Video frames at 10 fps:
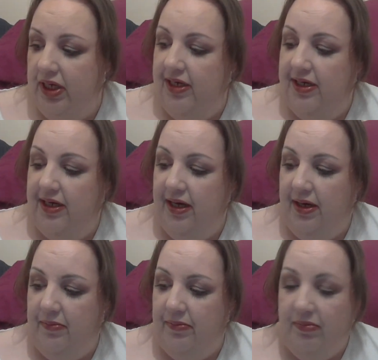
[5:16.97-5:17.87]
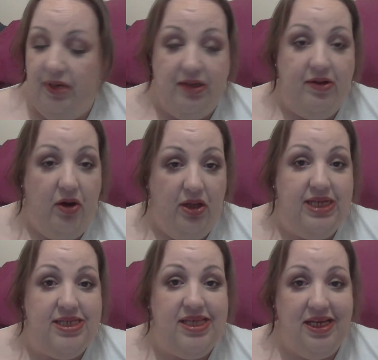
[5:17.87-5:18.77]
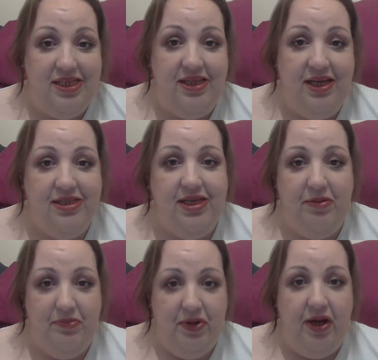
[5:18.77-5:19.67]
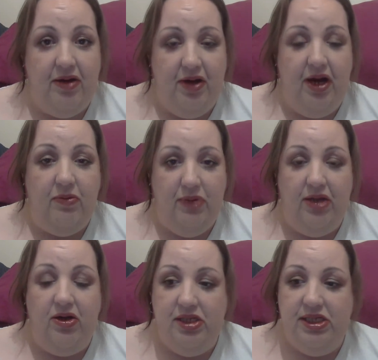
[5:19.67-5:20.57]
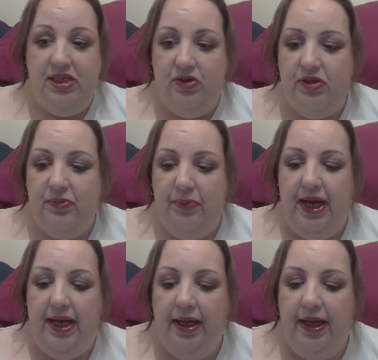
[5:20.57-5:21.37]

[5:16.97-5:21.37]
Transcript: Well, all these things are things that I will continue to buy.